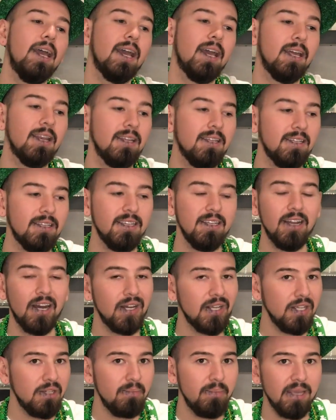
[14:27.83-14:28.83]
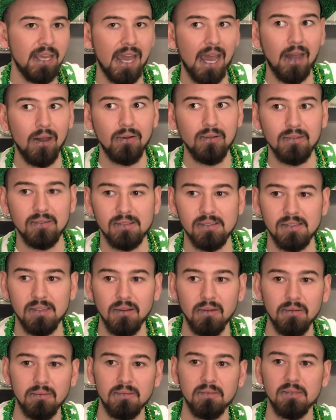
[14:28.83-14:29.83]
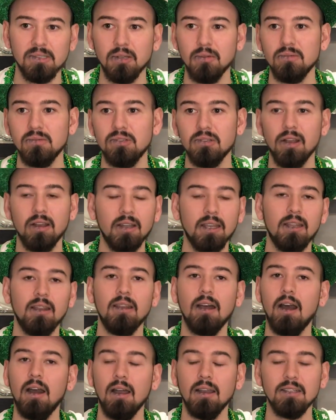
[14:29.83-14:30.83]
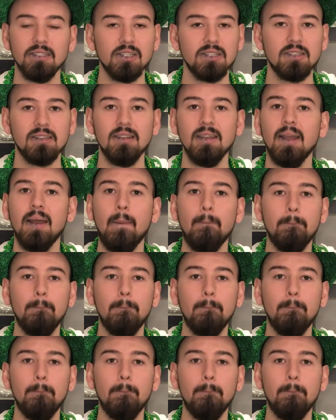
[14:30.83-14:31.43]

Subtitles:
And, you'd be out so drunk and just